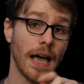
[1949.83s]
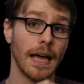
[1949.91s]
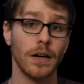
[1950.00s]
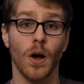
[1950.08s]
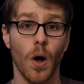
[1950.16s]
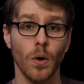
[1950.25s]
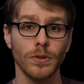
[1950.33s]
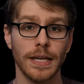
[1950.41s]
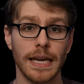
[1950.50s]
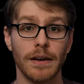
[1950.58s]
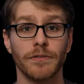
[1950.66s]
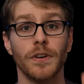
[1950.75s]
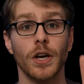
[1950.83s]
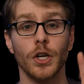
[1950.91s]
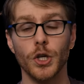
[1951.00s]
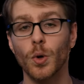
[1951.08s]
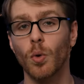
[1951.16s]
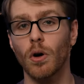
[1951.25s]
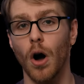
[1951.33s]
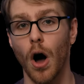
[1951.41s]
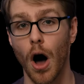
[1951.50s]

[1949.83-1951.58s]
and only if, you're